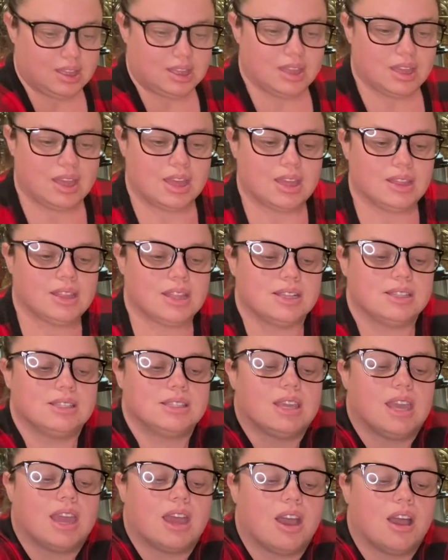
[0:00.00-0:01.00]
And let's
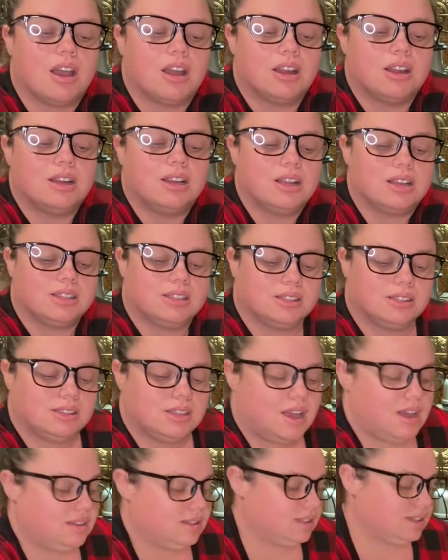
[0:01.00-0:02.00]
get our
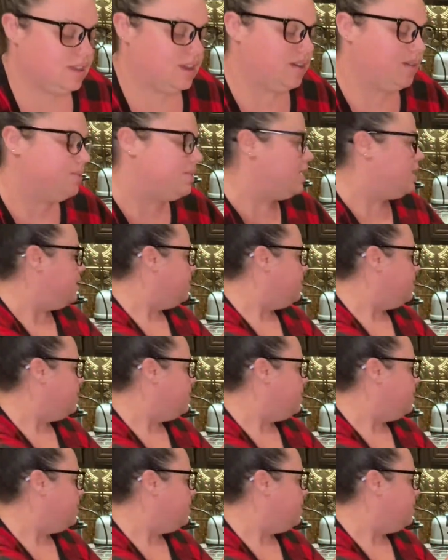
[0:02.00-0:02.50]
sauce going.